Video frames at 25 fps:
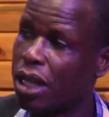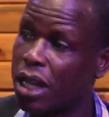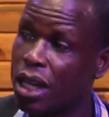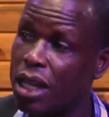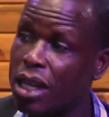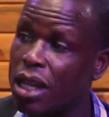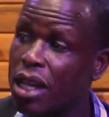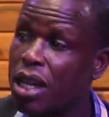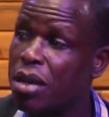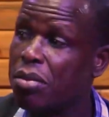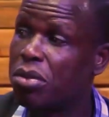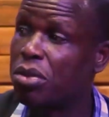They
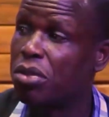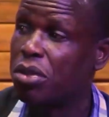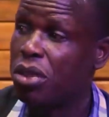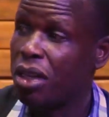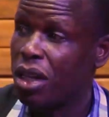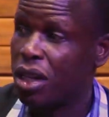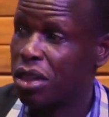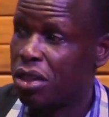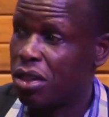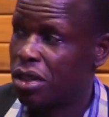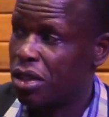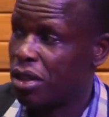can come to
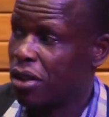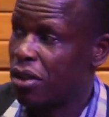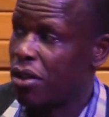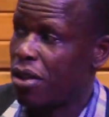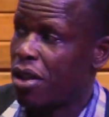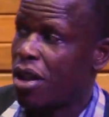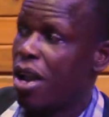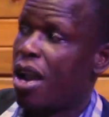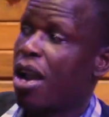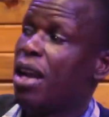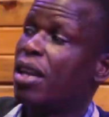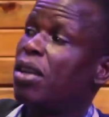church
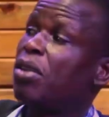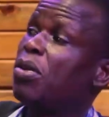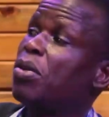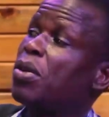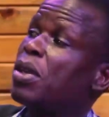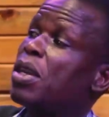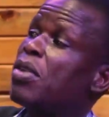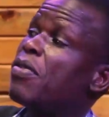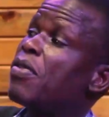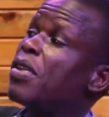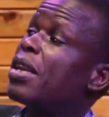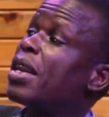and
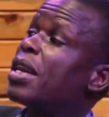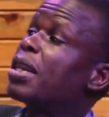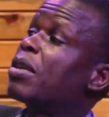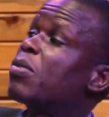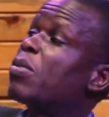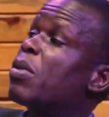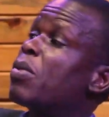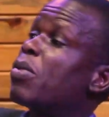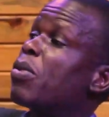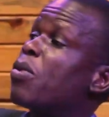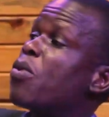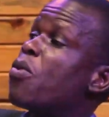look even
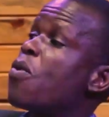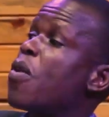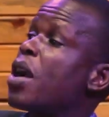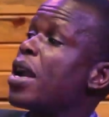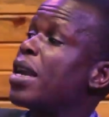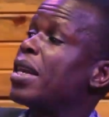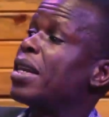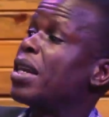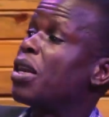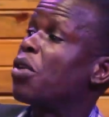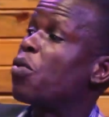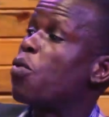at people who
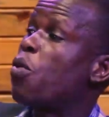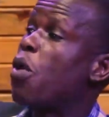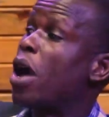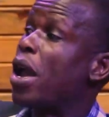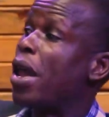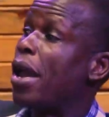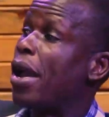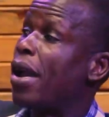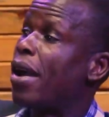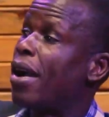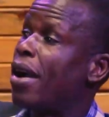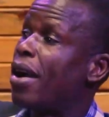are in the
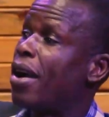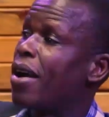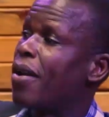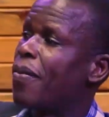choir.